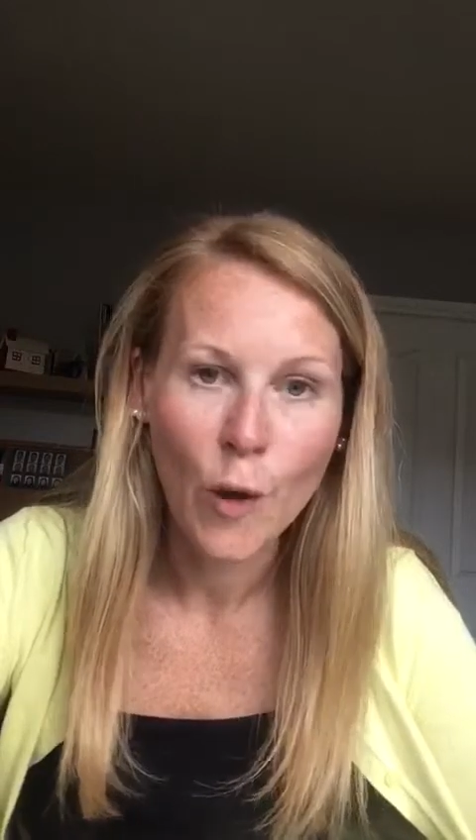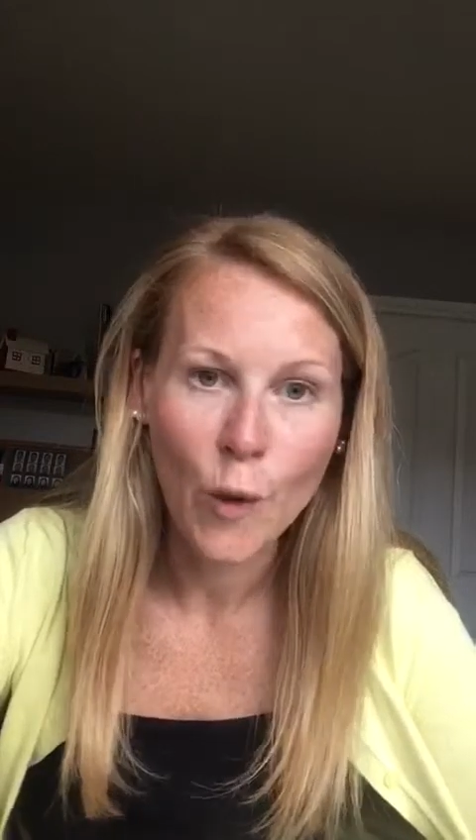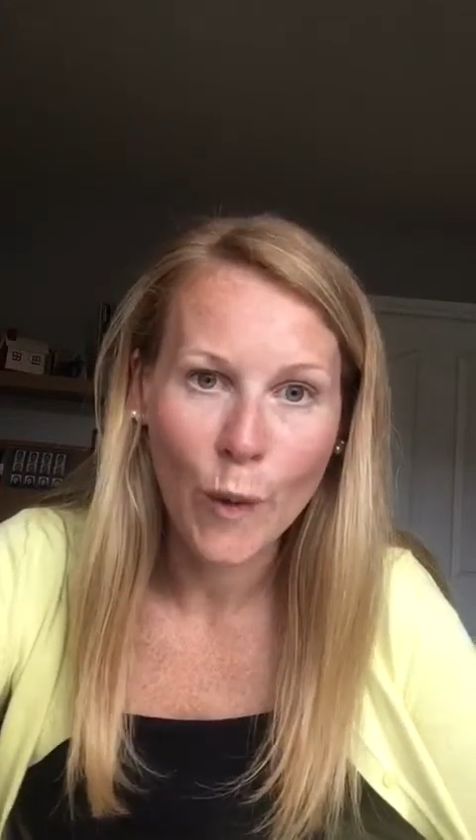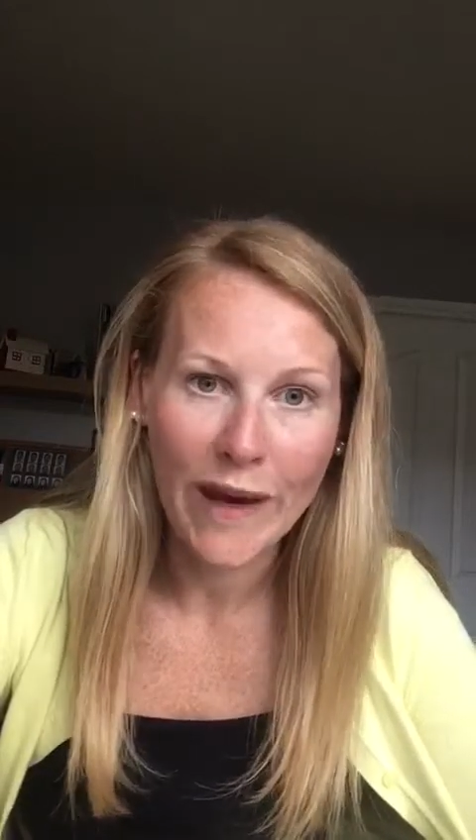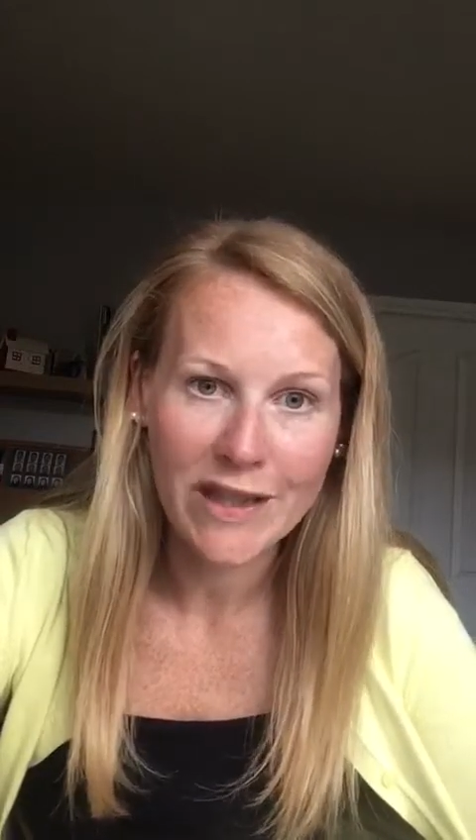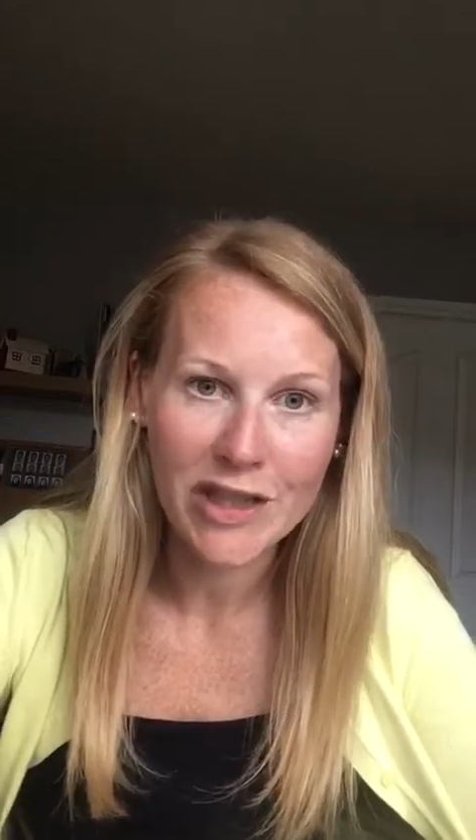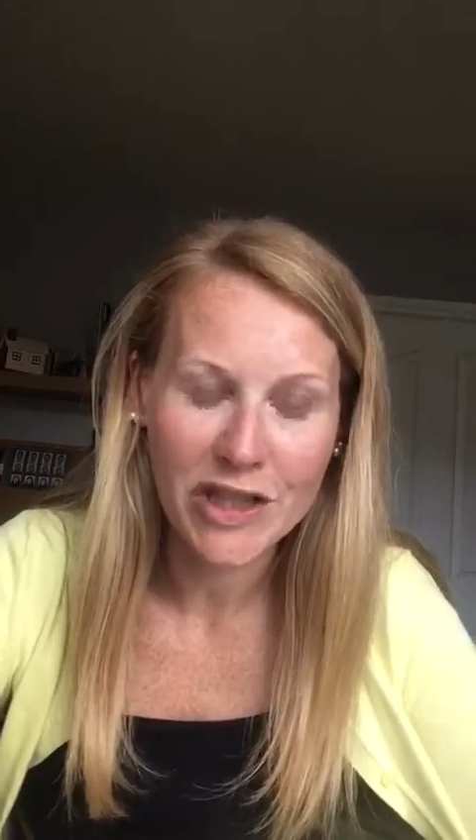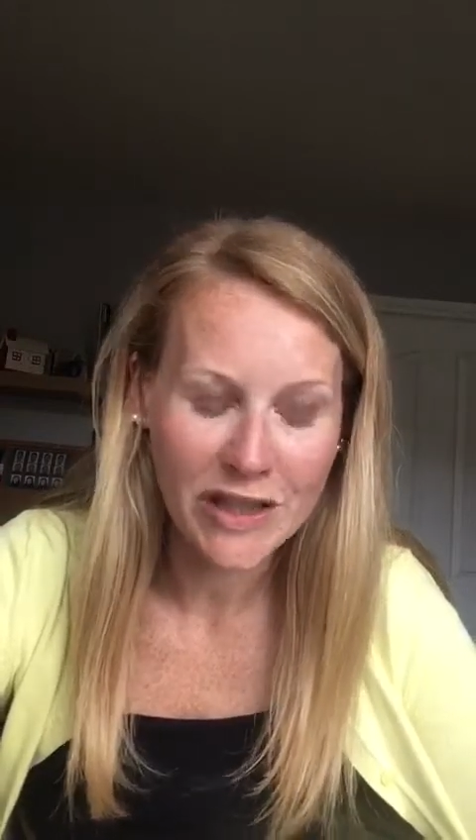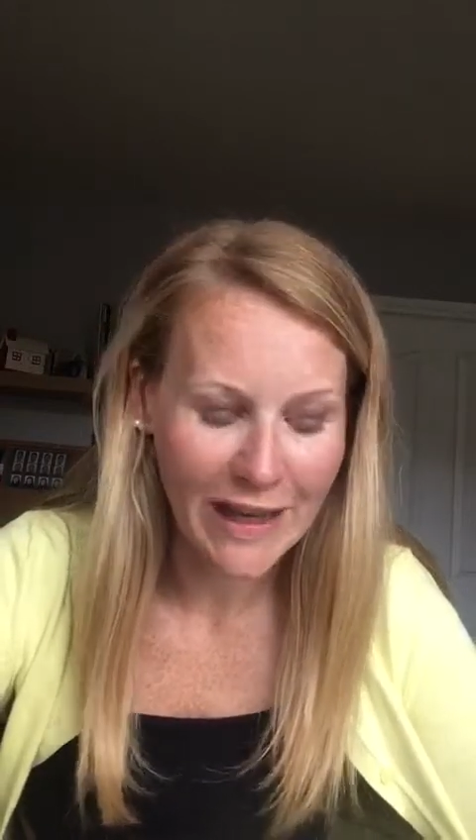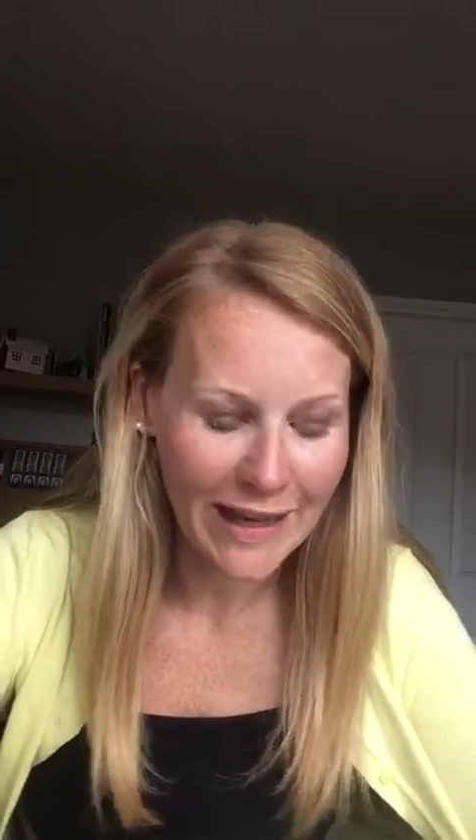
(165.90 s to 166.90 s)

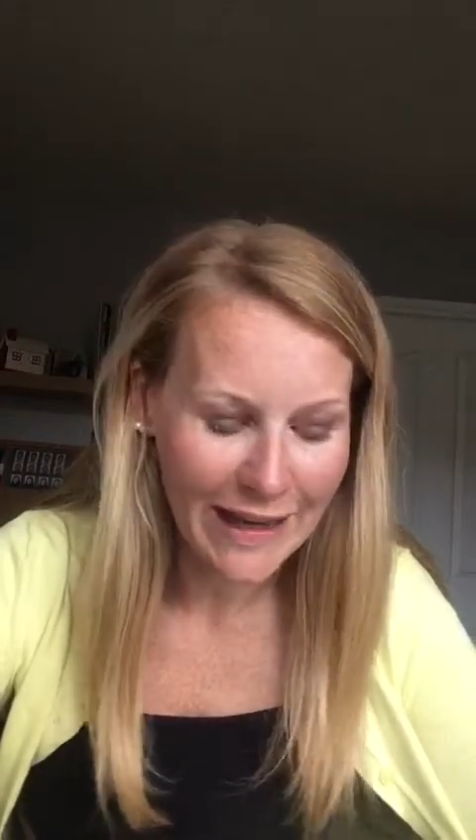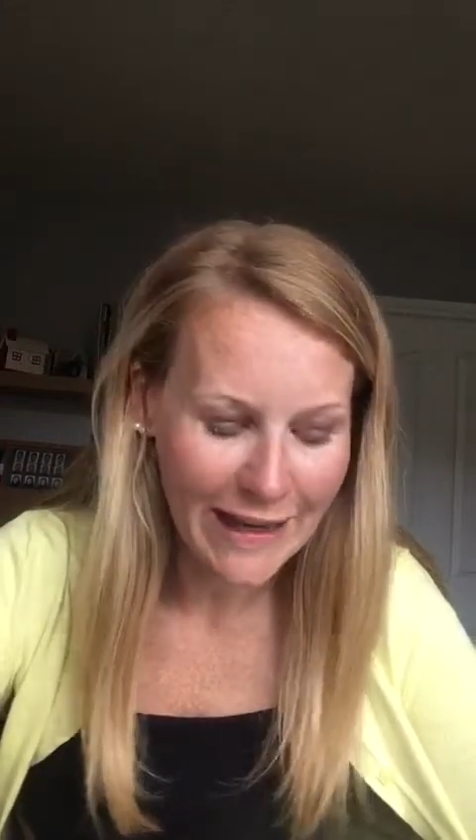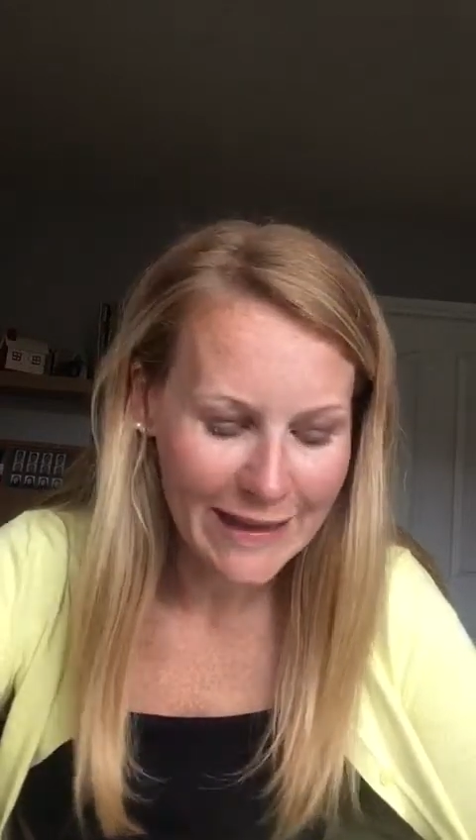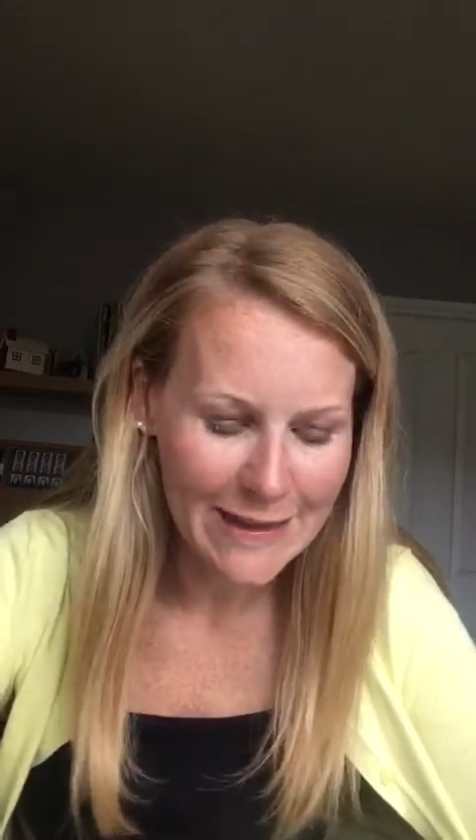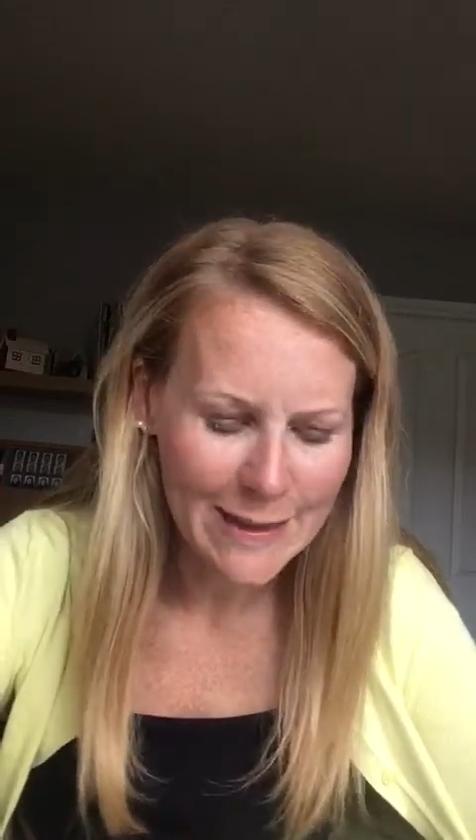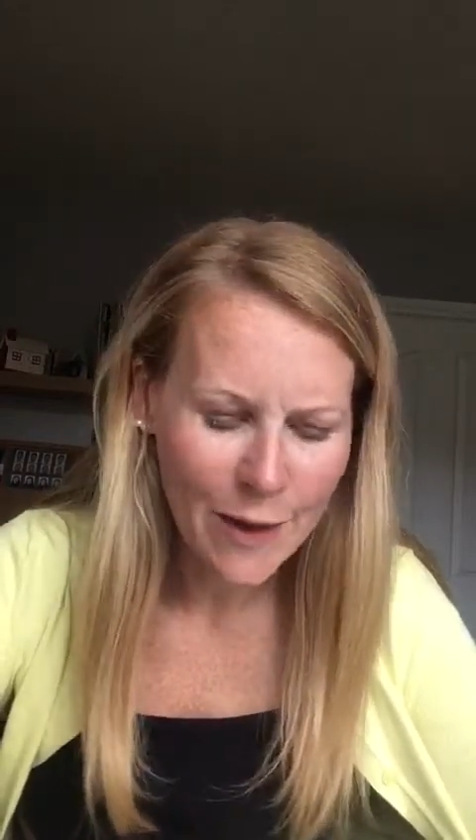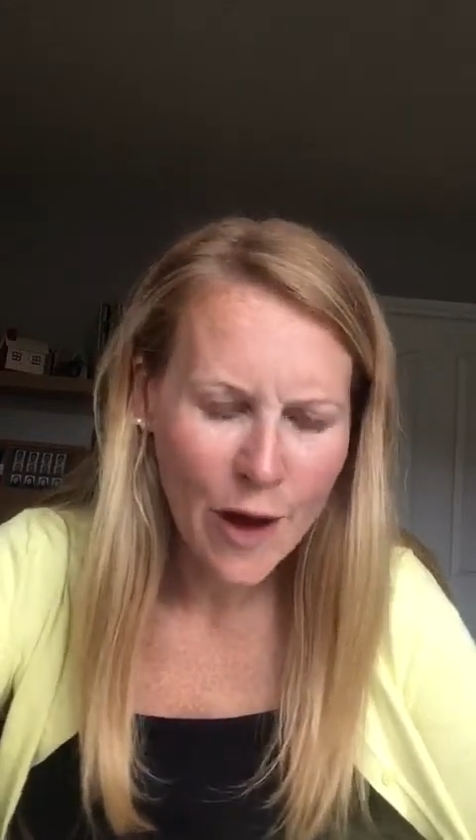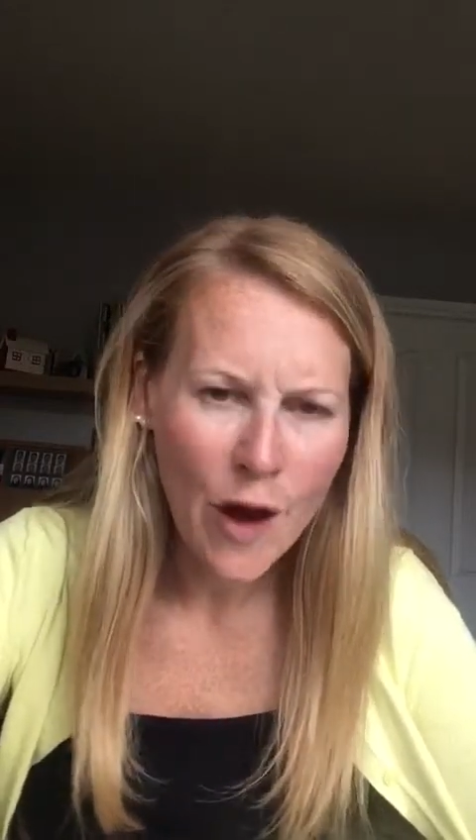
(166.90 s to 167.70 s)
Question 8.